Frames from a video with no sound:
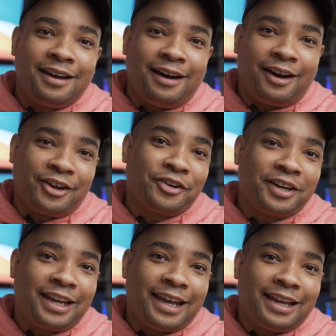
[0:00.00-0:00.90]
you're
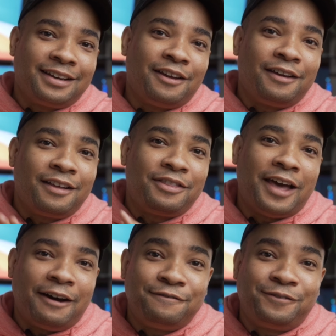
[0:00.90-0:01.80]
gonna get
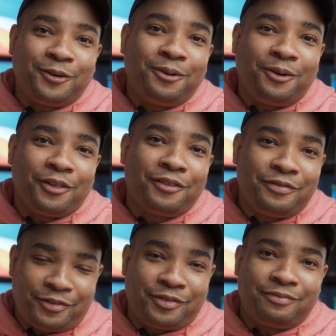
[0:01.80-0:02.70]
that full
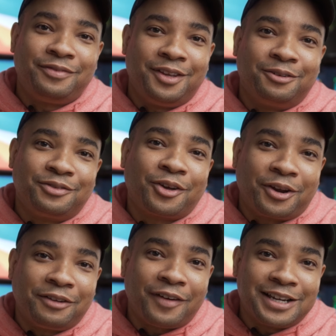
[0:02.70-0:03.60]

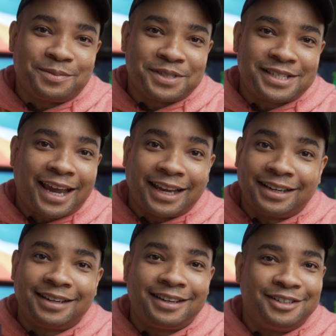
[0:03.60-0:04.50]
30 frames per second.
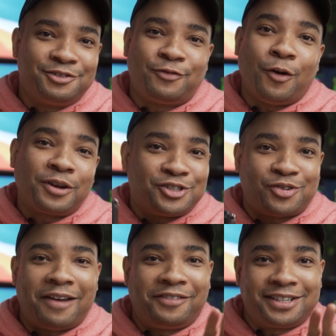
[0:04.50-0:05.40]
The focus
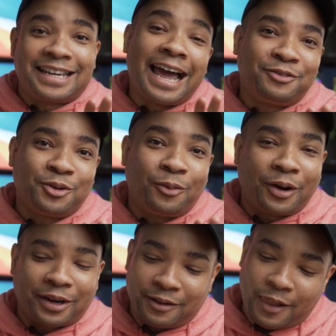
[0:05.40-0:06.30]
drive doesn't have to
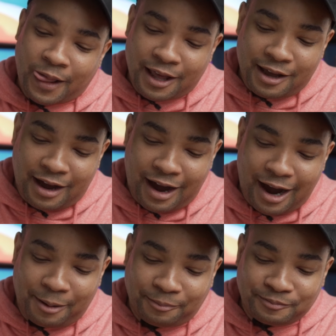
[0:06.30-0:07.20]
work.
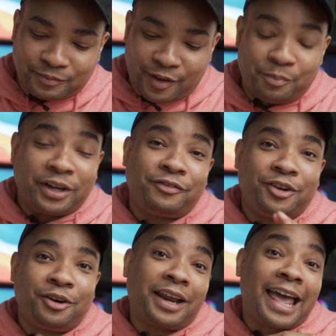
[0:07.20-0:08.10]
But if you
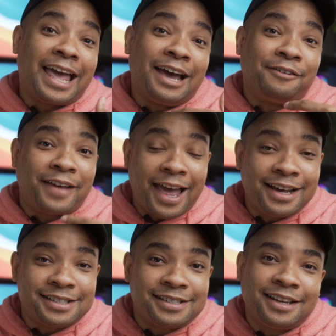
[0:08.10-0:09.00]
go to
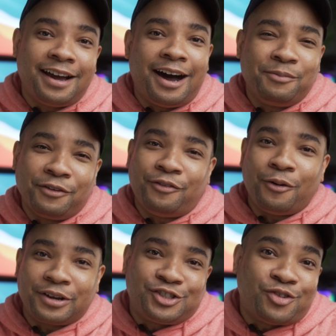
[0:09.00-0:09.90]
AFS, the
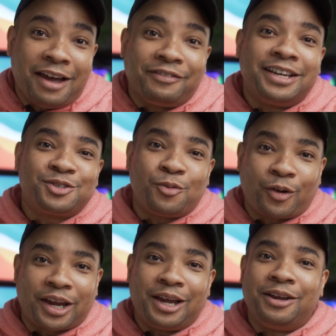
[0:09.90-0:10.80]
focus drive is
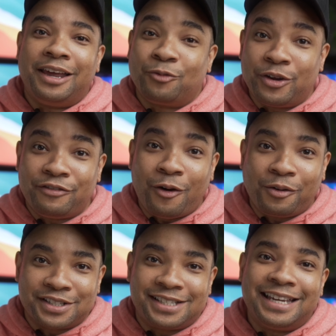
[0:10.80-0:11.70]
working and
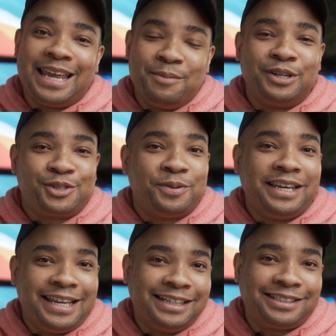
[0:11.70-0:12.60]
refocusing in
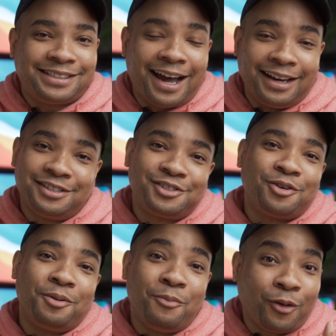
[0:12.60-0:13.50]
between each shot. So
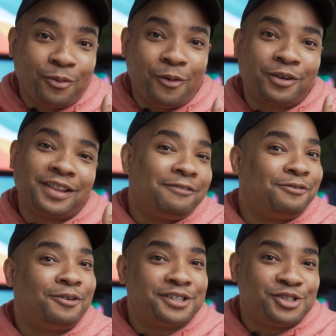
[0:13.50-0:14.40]
the more work that
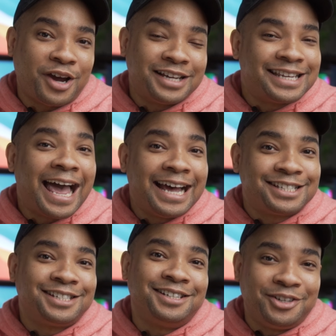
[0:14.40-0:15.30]
focus drive
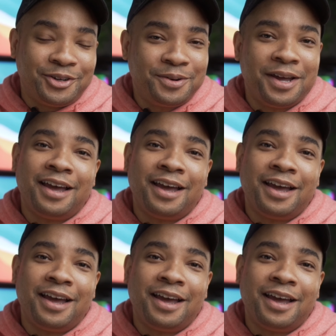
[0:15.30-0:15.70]
has to do,